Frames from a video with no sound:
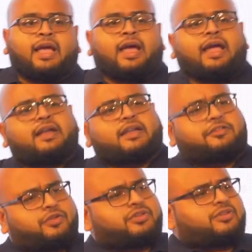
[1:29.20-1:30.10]
And
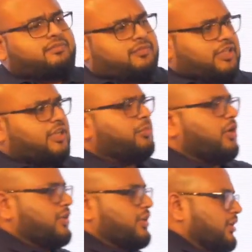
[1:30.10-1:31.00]
if you think
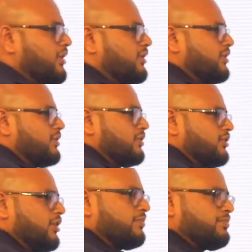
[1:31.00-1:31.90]
about it,
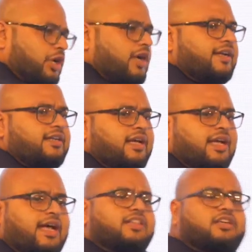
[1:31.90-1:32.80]
the product and the